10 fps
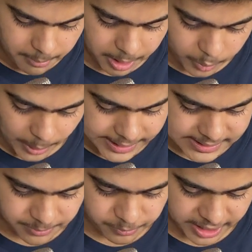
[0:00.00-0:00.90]
But
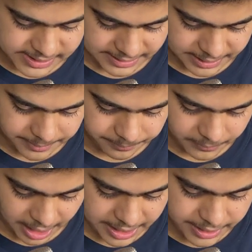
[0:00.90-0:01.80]
quite surprisingly, I